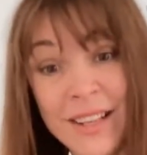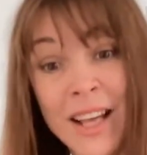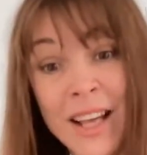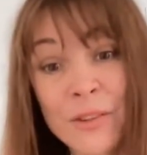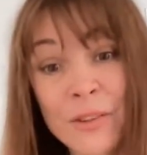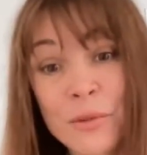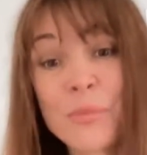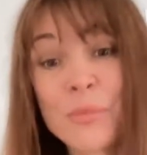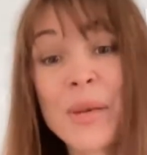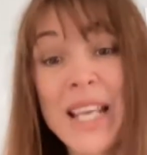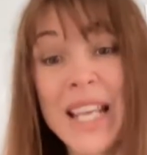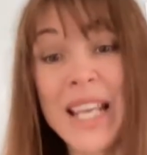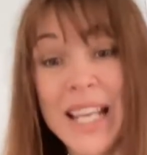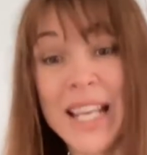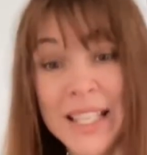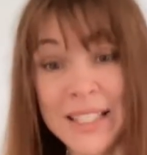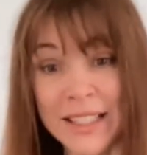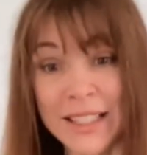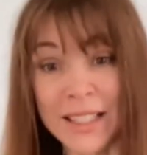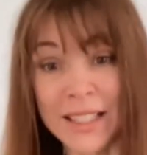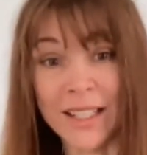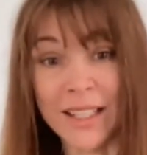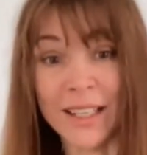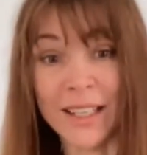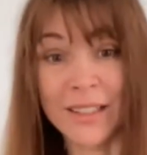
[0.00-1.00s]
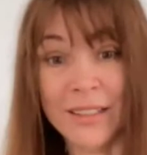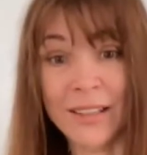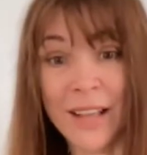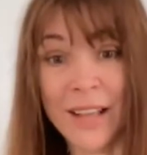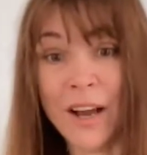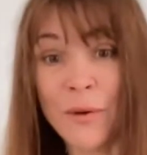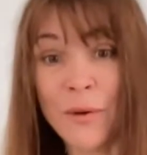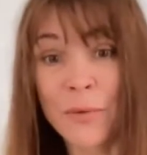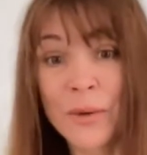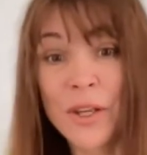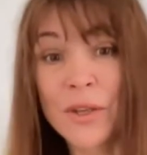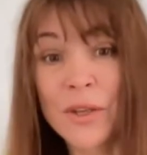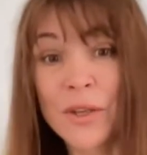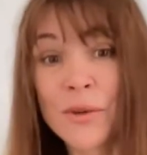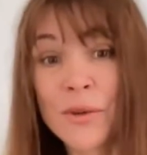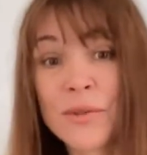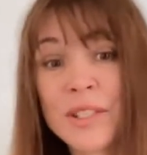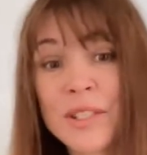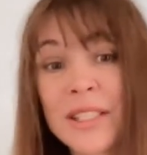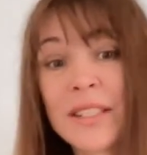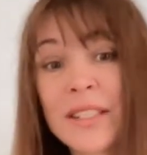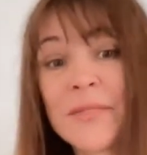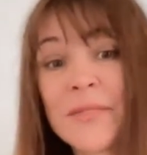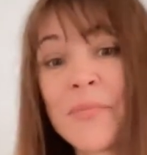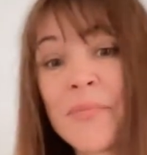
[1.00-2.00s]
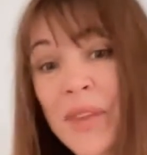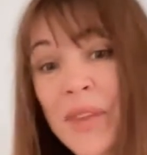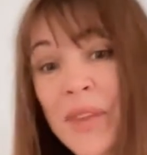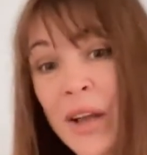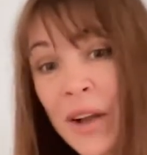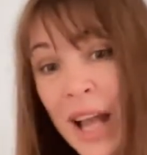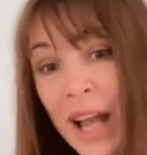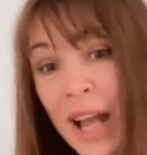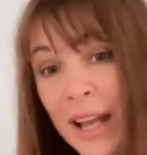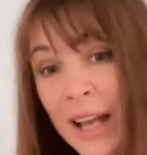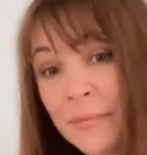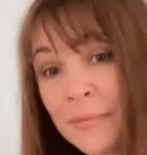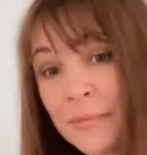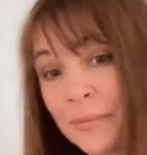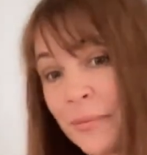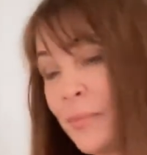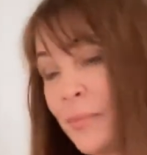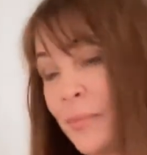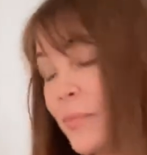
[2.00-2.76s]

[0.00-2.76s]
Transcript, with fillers: That would be izlikt, how we use it. Okay.